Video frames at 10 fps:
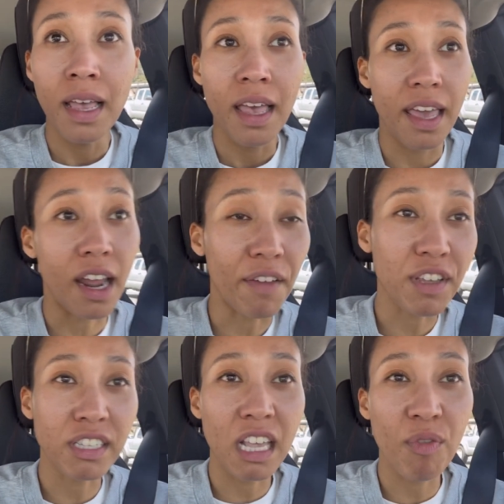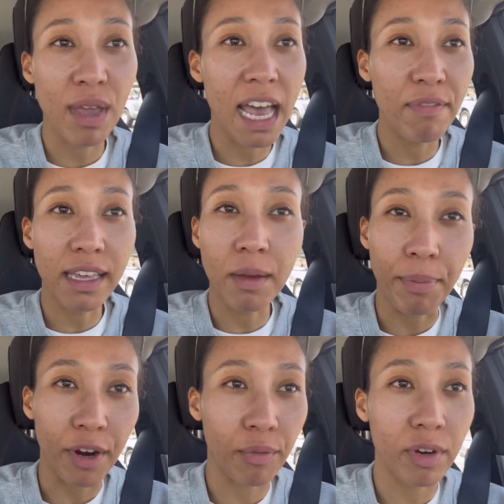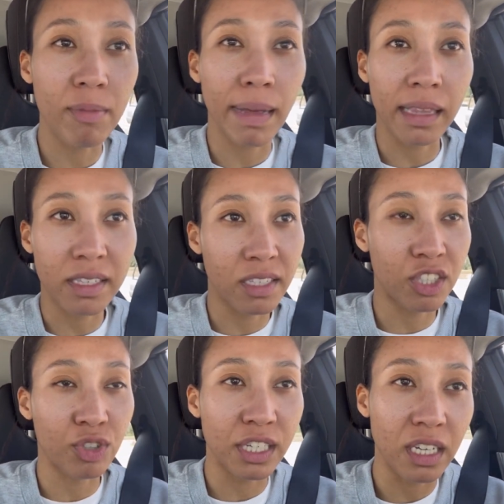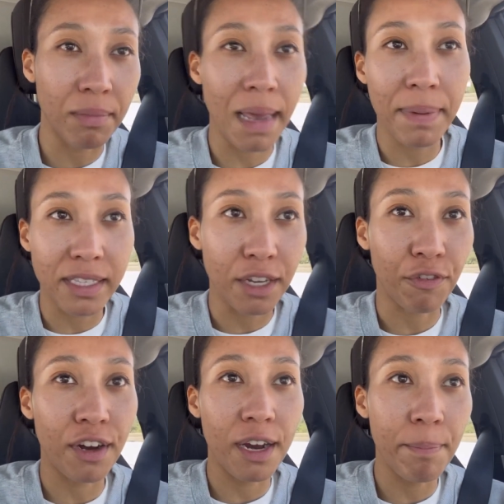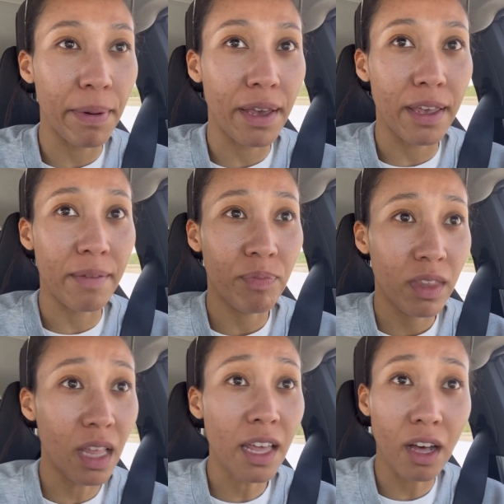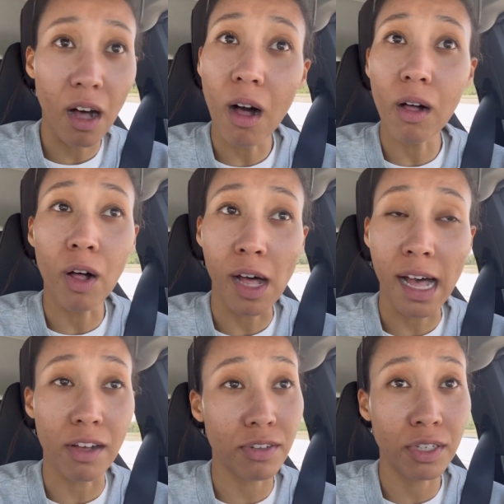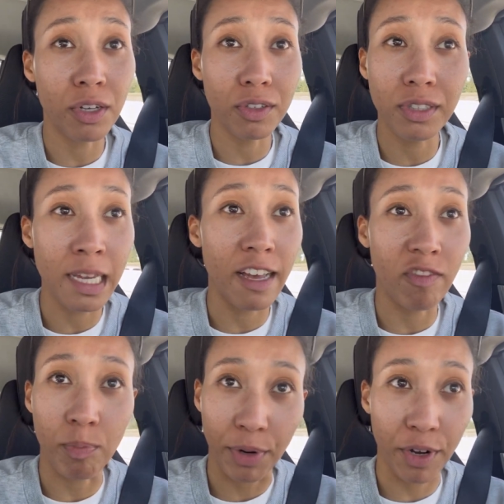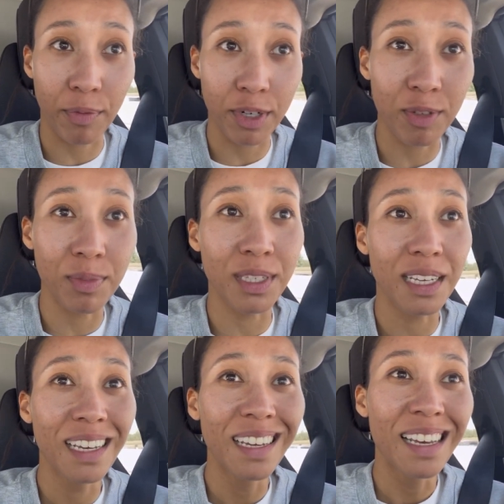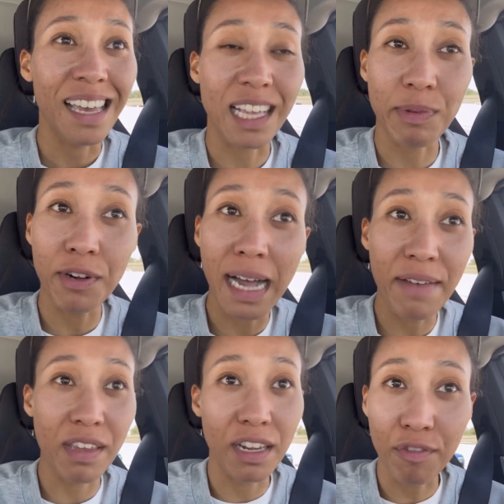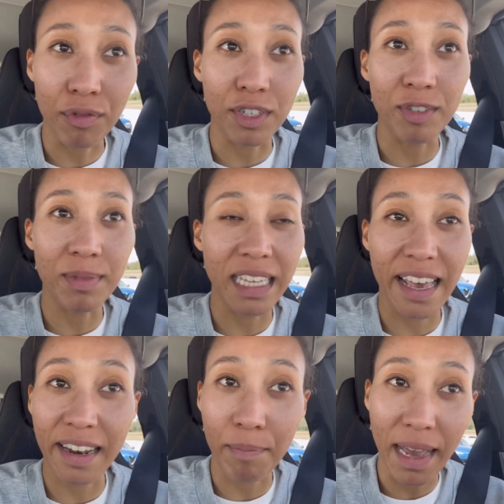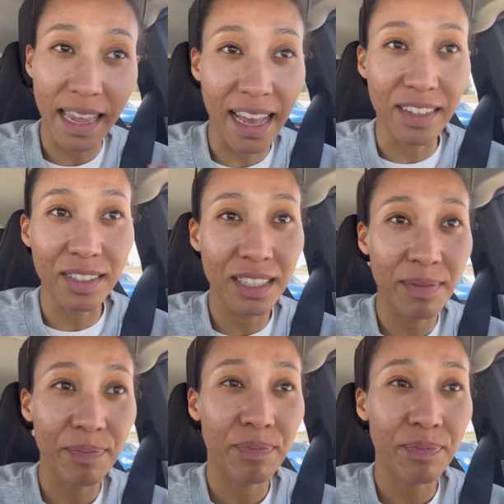And obviously, if we have like a bird room, like the situation might be different, but not all households have bird rooms because we don't have enough rooms in my house.